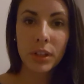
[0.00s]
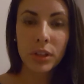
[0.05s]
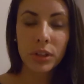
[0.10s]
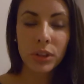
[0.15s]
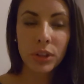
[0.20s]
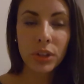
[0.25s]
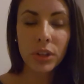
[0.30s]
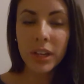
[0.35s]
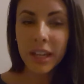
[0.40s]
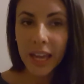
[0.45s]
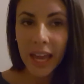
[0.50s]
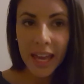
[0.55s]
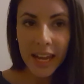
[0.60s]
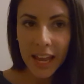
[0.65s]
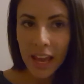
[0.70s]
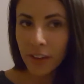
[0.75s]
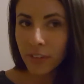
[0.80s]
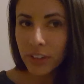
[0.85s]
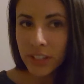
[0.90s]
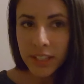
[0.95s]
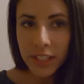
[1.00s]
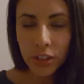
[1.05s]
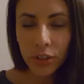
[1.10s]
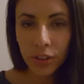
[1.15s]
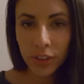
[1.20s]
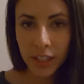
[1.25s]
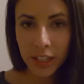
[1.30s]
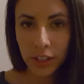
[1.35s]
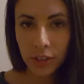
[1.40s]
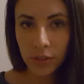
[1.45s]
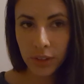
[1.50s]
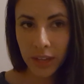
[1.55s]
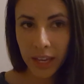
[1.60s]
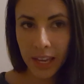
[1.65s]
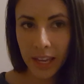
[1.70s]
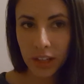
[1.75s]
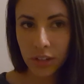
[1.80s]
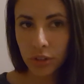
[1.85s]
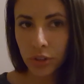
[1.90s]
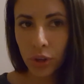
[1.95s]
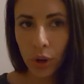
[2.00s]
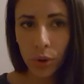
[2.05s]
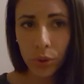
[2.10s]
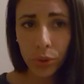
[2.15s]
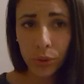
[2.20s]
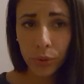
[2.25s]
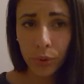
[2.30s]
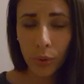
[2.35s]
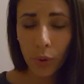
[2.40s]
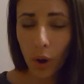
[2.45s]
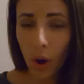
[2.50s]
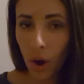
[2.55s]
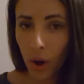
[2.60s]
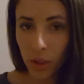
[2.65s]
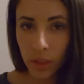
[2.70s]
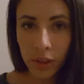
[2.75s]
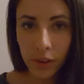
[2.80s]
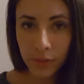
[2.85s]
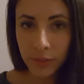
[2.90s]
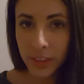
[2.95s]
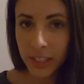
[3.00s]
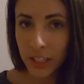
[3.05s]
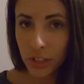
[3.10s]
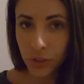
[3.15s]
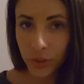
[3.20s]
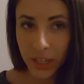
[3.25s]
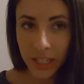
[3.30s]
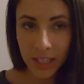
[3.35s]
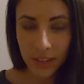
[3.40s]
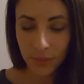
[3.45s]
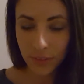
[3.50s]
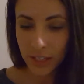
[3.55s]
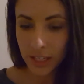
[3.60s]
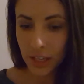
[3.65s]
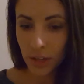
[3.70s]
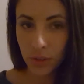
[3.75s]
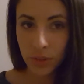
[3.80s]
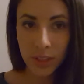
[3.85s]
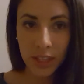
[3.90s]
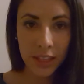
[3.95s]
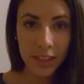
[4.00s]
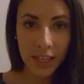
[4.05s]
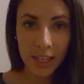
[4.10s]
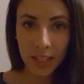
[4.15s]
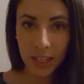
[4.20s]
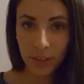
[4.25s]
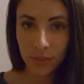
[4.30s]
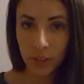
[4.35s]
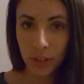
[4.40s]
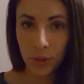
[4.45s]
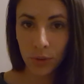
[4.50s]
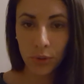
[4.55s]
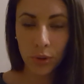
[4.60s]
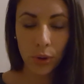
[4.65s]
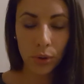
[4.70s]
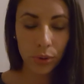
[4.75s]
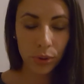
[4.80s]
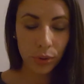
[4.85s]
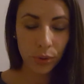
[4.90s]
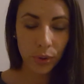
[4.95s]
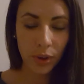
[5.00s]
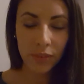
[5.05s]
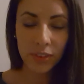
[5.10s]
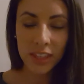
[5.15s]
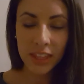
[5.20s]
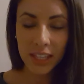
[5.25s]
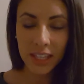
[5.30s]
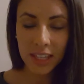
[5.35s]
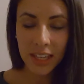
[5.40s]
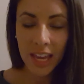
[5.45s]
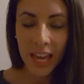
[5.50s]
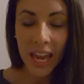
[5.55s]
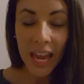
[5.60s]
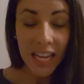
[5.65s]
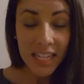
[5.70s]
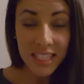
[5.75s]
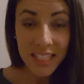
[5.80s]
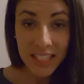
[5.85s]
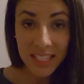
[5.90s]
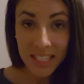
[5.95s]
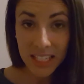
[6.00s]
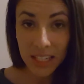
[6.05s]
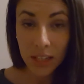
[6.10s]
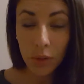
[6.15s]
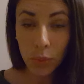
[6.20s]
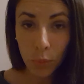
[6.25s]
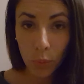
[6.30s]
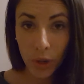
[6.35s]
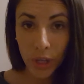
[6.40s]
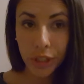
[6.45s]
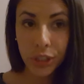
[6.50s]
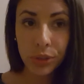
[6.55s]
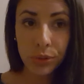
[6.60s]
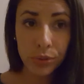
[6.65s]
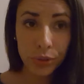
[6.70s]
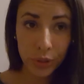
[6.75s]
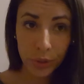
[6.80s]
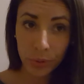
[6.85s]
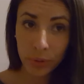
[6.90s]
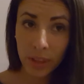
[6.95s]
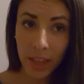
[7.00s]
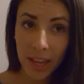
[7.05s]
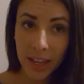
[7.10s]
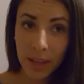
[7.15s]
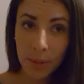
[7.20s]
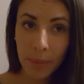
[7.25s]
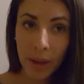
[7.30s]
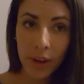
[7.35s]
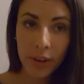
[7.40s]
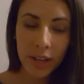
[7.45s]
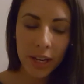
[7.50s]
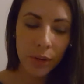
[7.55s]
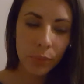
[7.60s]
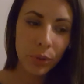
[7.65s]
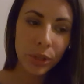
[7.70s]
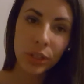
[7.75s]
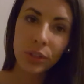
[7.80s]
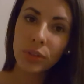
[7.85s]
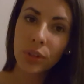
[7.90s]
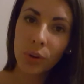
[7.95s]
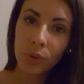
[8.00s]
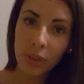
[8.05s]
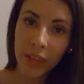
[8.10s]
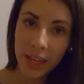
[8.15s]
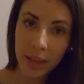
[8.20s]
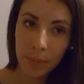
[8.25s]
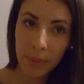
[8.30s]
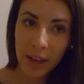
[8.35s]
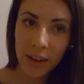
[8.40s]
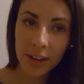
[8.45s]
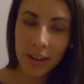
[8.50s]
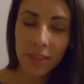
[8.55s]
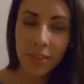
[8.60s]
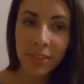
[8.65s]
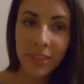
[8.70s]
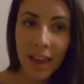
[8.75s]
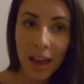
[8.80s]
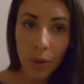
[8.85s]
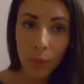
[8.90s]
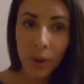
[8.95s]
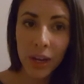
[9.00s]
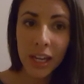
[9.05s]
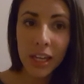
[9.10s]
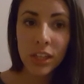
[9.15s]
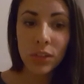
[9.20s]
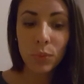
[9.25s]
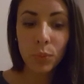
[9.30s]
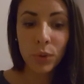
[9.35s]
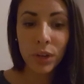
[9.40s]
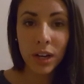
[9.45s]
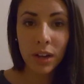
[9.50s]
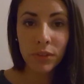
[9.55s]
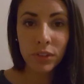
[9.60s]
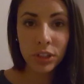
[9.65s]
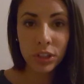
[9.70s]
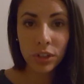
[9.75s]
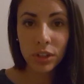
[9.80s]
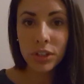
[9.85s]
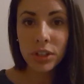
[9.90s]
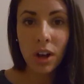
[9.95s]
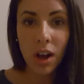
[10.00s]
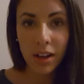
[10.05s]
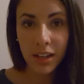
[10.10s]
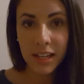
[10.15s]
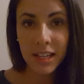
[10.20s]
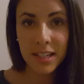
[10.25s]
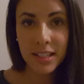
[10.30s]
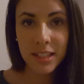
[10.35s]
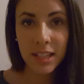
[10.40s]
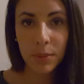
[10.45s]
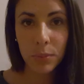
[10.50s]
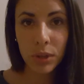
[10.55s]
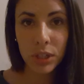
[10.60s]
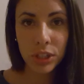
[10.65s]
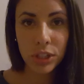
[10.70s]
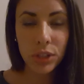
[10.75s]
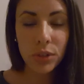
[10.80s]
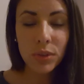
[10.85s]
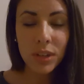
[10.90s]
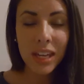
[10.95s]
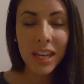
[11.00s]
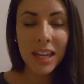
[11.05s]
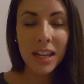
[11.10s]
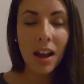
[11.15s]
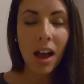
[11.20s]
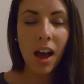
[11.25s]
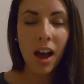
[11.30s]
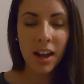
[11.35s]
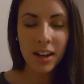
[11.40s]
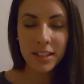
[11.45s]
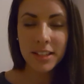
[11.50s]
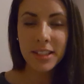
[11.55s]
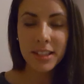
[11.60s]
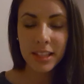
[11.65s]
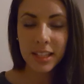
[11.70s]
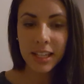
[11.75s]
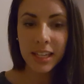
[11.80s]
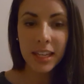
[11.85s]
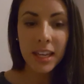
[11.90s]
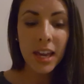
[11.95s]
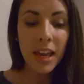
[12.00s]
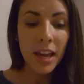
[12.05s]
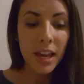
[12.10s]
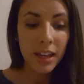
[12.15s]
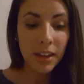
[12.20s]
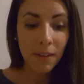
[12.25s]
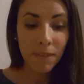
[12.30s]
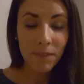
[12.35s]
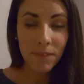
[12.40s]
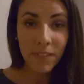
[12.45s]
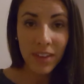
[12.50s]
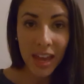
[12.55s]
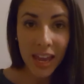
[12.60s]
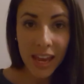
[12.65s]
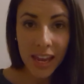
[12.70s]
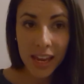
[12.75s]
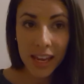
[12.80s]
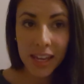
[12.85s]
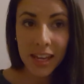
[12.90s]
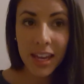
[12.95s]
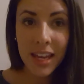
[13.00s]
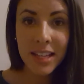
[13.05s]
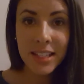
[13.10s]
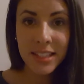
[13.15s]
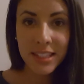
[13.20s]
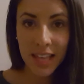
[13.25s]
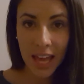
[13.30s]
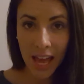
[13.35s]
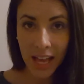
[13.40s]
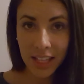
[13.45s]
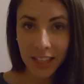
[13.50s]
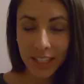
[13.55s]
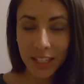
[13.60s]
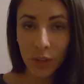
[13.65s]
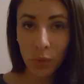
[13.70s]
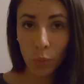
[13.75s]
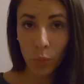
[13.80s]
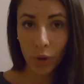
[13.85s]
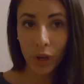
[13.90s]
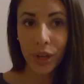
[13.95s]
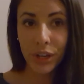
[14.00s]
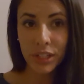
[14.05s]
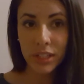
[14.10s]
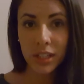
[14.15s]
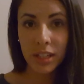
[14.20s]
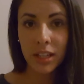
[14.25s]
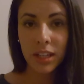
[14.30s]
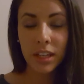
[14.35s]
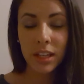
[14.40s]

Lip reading: Look at every single thing you can. Go through all of the training videos that they give you. Go through everything and see what you do like about it and what you don't like about it. That way, whenever you're talking to someone, you can honestly convey exactly what